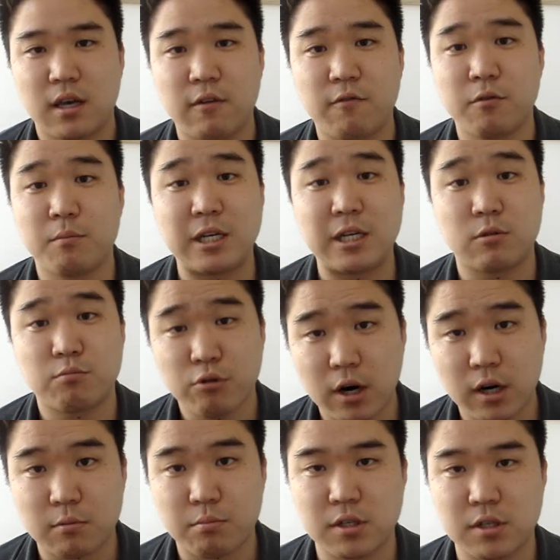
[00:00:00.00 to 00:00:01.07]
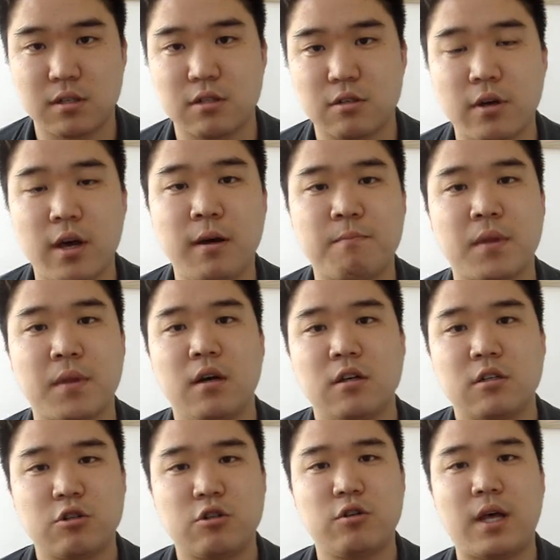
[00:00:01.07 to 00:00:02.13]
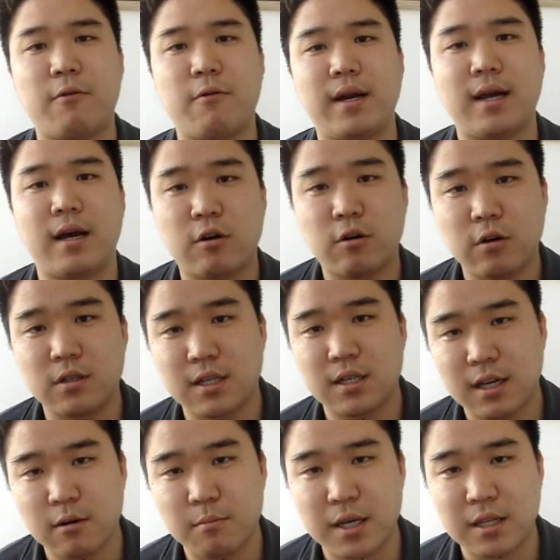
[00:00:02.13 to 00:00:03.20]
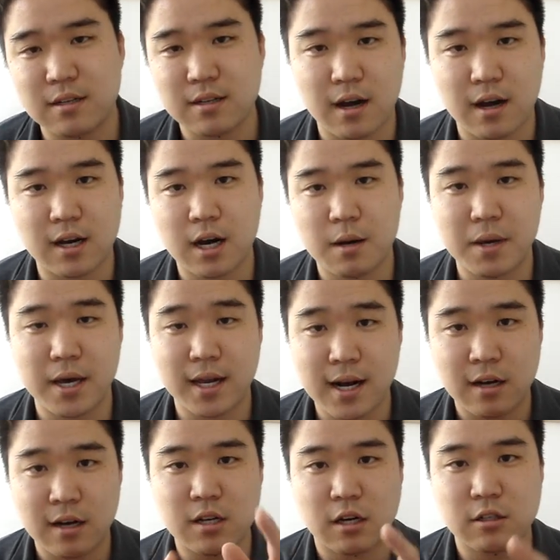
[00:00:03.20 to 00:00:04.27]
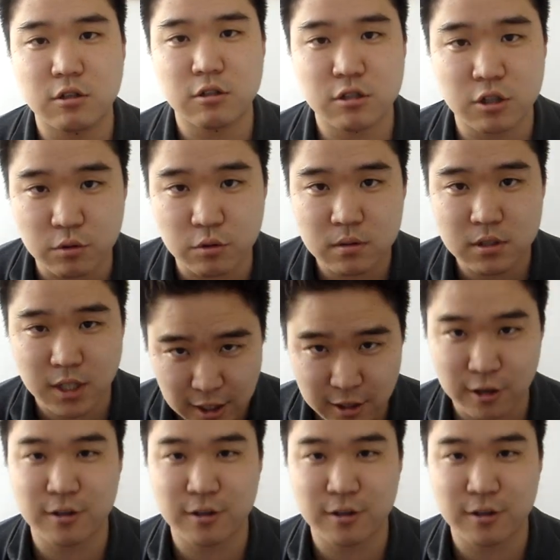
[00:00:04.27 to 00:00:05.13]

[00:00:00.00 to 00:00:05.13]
information product business, okay? So do that right now. Go to dictatormethod.com and I'll talk to you soon. Take